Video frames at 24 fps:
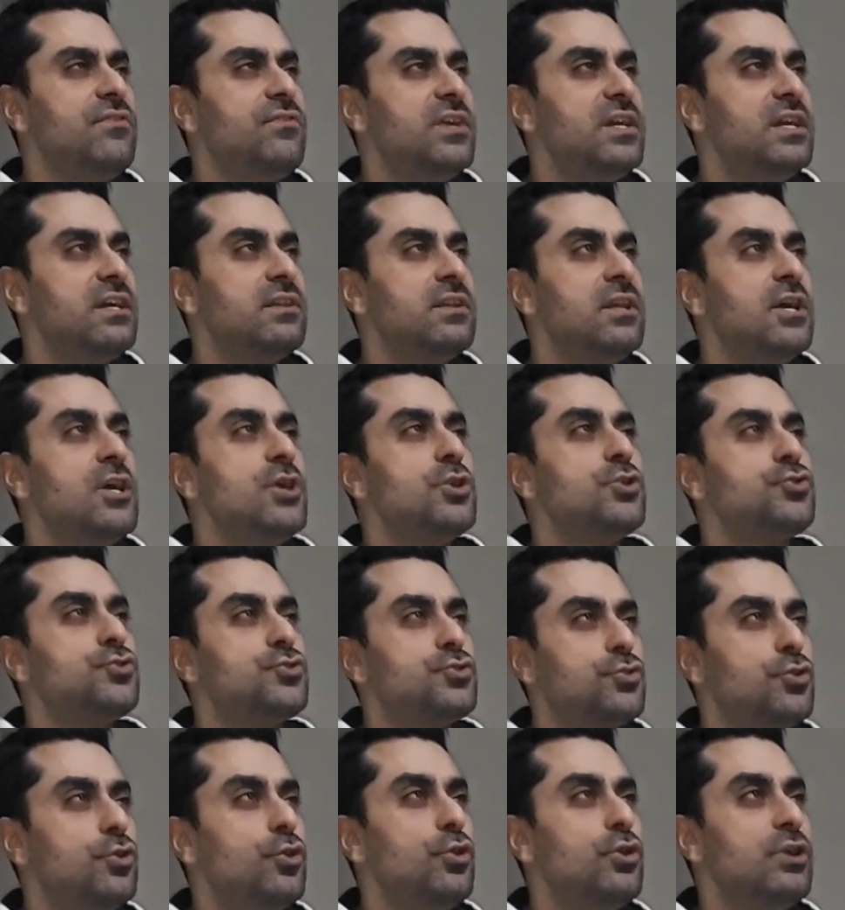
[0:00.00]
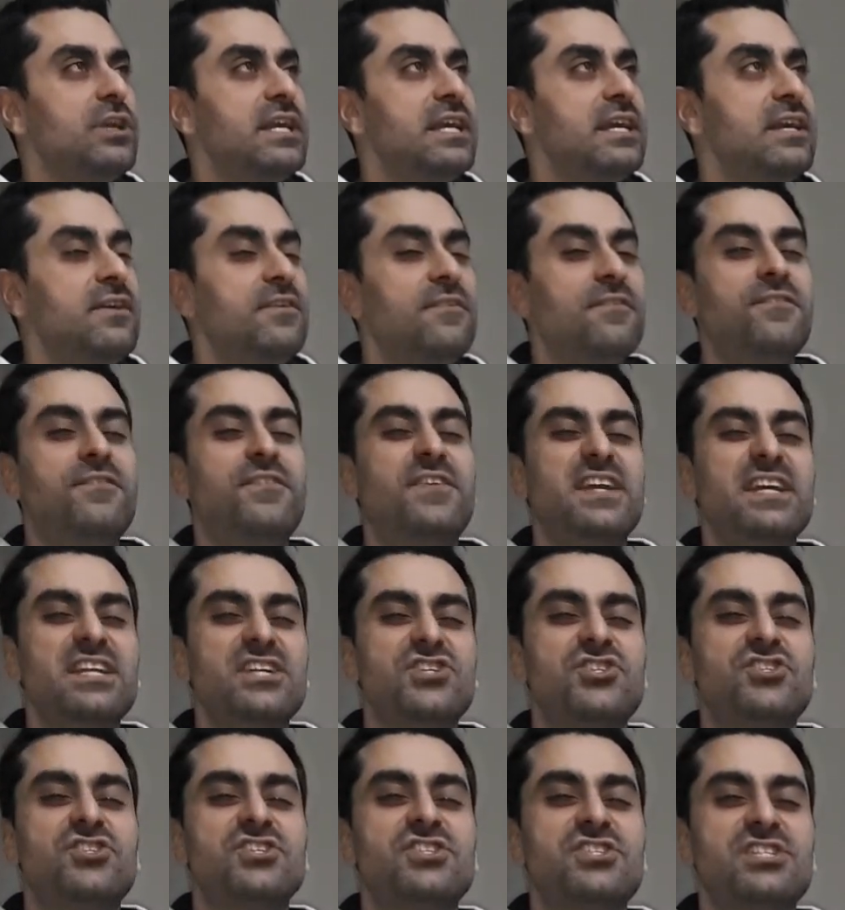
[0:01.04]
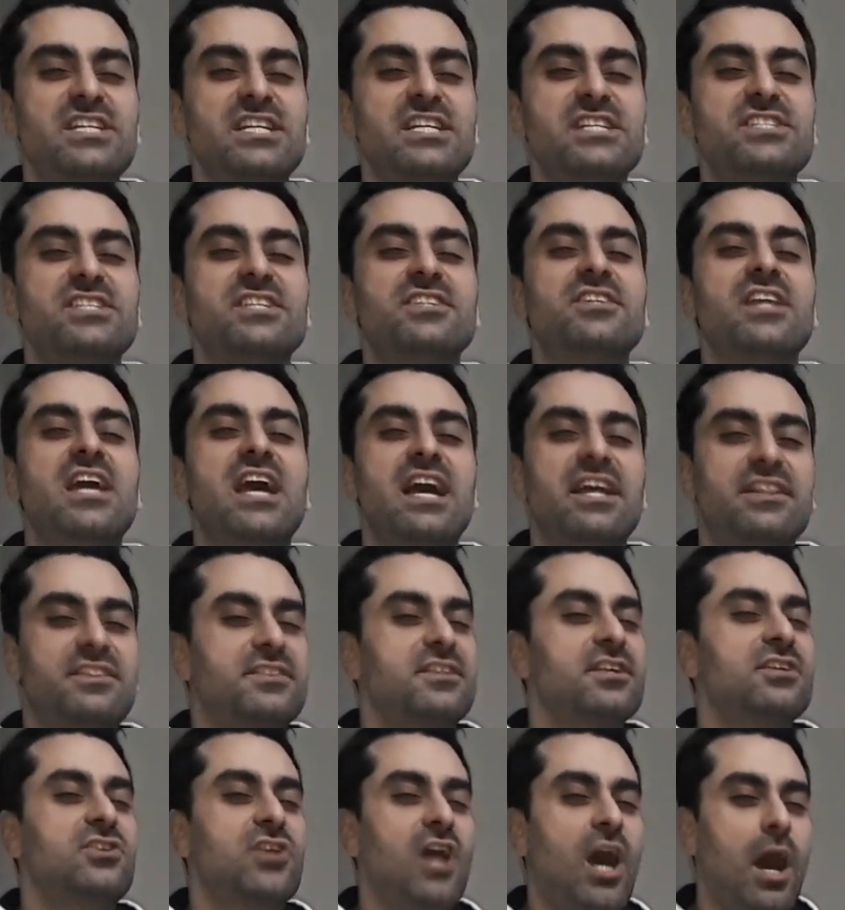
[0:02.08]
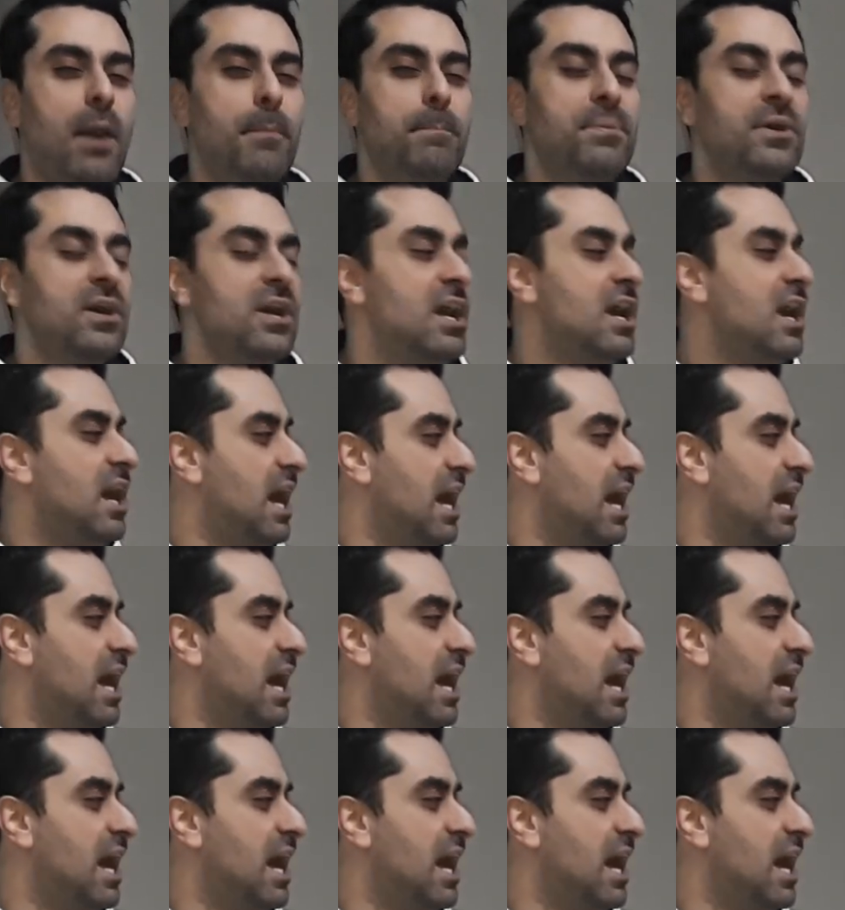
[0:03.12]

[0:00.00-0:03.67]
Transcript: will surely finish the season at the top.